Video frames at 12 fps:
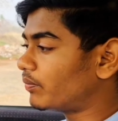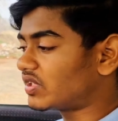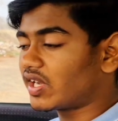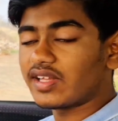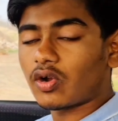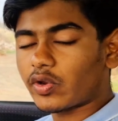
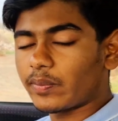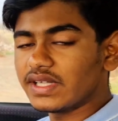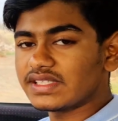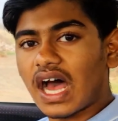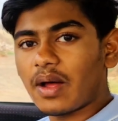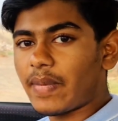Three
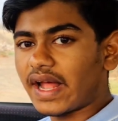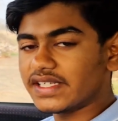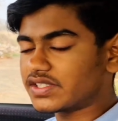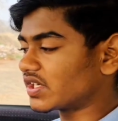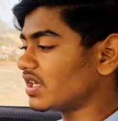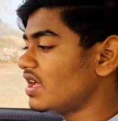documents are
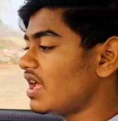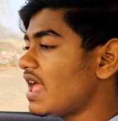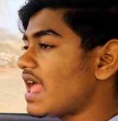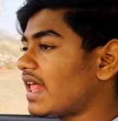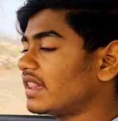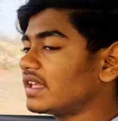mandatory,
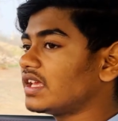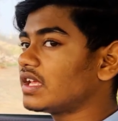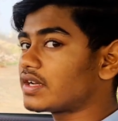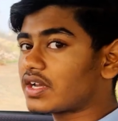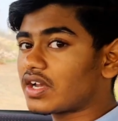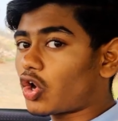and the
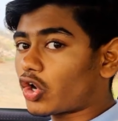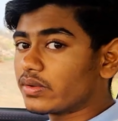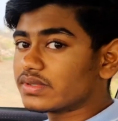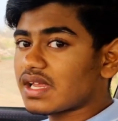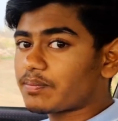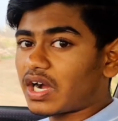
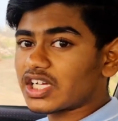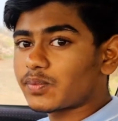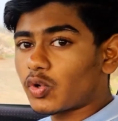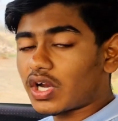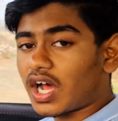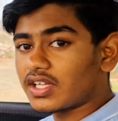documents like
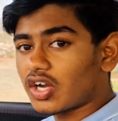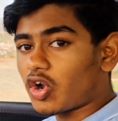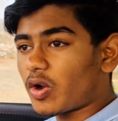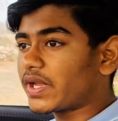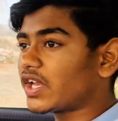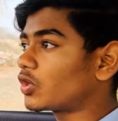passport, Aadhaar
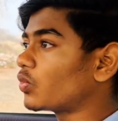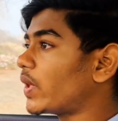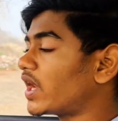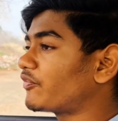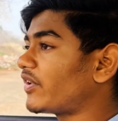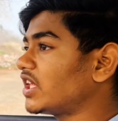copy to
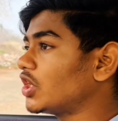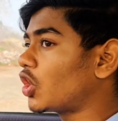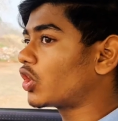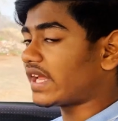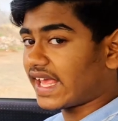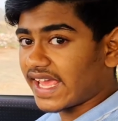verify
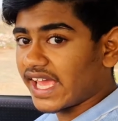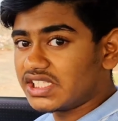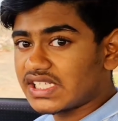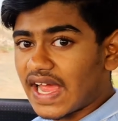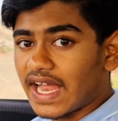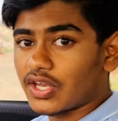your
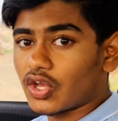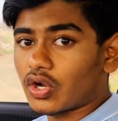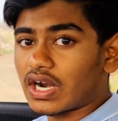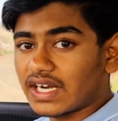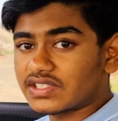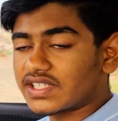age and your
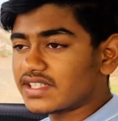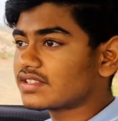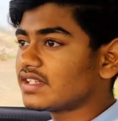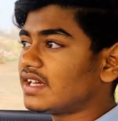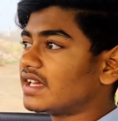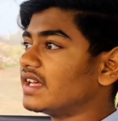address
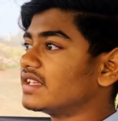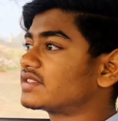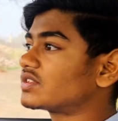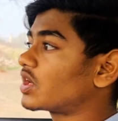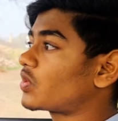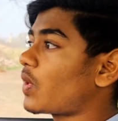
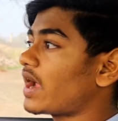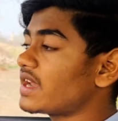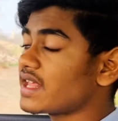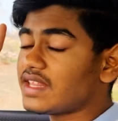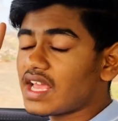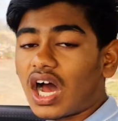is required
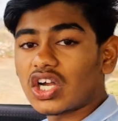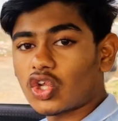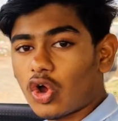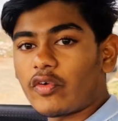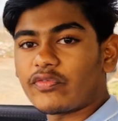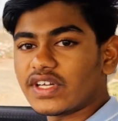in the RTO
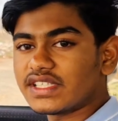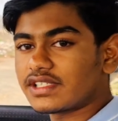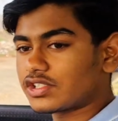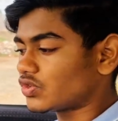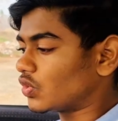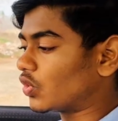office,
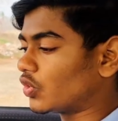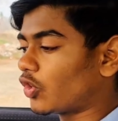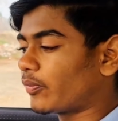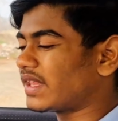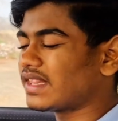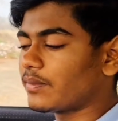so
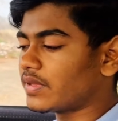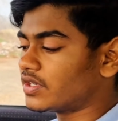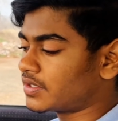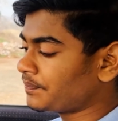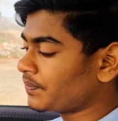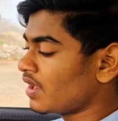don't bring them
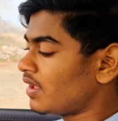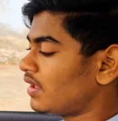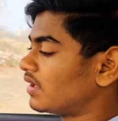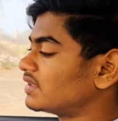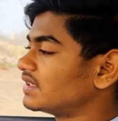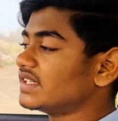here.
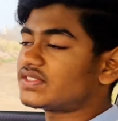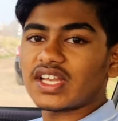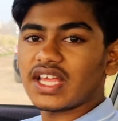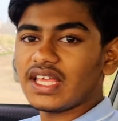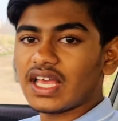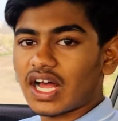These
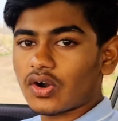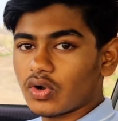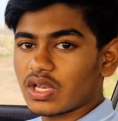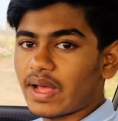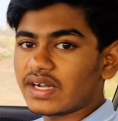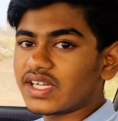three are
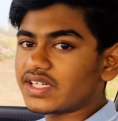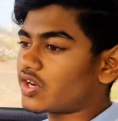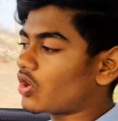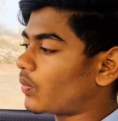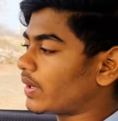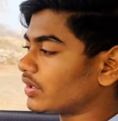only mandatory
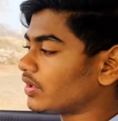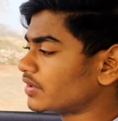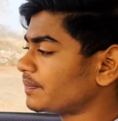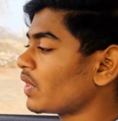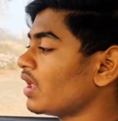over here.